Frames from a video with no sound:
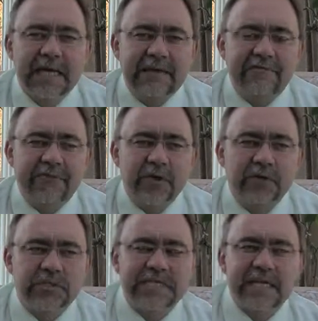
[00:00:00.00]
If
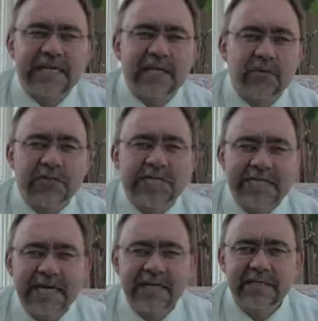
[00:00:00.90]
you're selling it with a
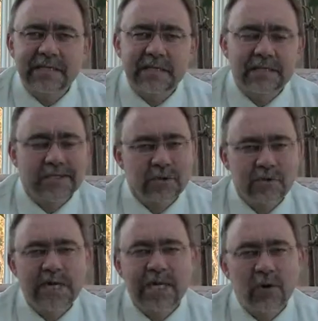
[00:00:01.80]
tenant, you're
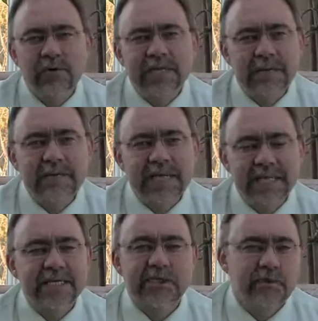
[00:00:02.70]
really only
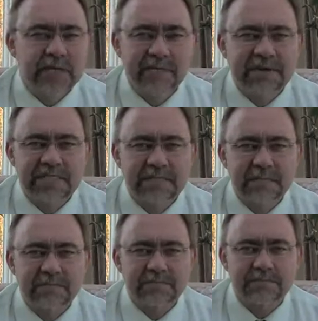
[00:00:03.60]
appealing to an investor,